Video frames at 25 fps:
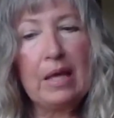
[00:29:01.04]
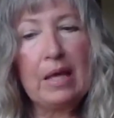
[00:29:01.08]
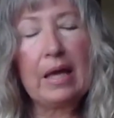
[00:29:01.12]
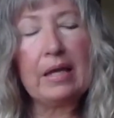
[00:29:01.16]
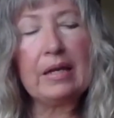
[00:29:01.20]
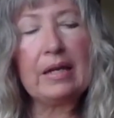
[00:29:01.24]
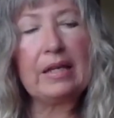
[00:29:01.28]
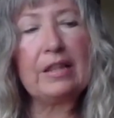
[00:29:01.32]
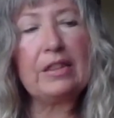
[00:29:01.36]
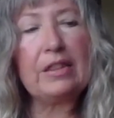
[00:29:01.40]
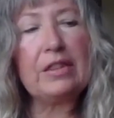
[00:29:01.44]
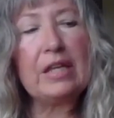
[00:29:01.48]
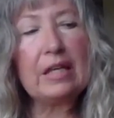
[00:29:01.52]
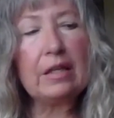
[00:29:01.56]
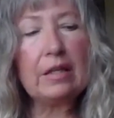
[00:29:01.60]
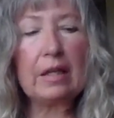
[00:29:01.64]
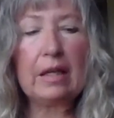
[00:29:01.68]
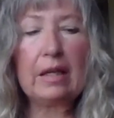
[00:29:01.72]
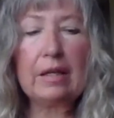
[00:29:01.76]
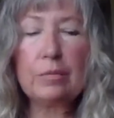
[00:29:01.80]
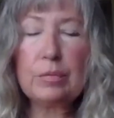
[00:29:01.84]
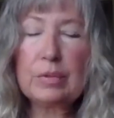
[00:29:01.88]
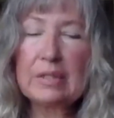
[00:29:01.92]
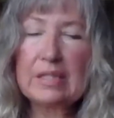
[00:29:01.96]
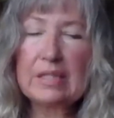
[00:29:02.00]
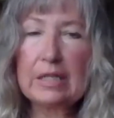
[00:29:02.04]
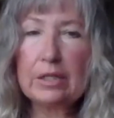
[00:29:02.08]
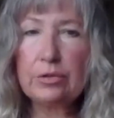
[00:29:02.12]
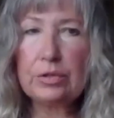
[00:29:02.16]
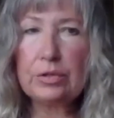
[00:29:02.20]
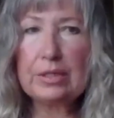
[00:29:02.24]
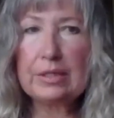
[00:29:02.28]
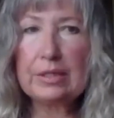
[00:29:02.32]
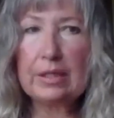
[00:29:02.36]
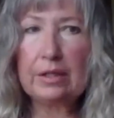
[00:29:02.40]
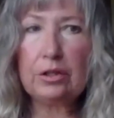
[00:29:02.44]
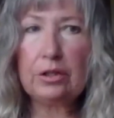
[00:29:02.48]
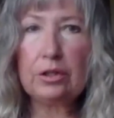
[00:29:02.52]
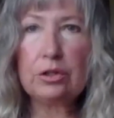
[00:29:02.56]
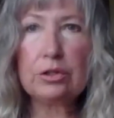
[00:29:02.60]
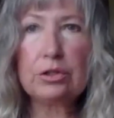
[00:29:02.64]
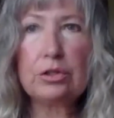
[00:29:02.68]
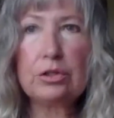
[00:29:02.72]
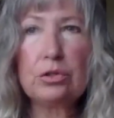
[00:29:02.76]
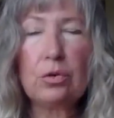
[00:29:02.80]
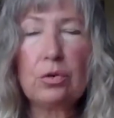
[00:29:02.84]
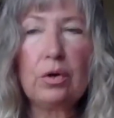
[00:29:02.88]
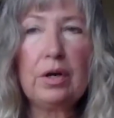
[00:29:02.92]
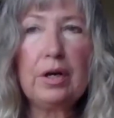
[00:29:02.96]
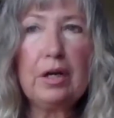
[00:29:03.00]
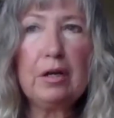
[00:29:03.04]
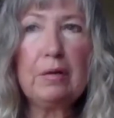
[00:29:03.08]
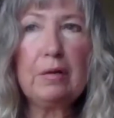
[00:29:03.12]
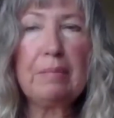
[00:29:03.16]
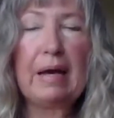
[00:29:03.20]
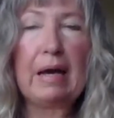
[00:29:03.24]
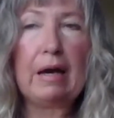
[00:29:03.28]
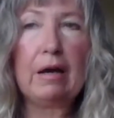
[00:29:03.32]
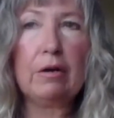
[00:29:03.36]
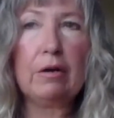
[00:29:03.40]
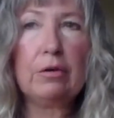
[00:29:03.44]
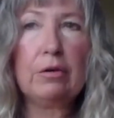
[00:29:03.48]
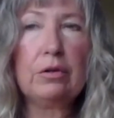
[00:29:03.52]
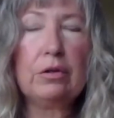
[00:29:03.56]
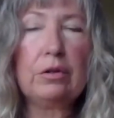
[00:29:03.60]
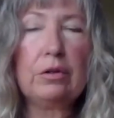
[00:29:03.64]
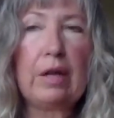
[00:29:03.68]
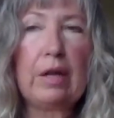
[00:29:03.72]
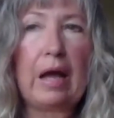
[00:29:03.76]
And I think it was interesting, your story about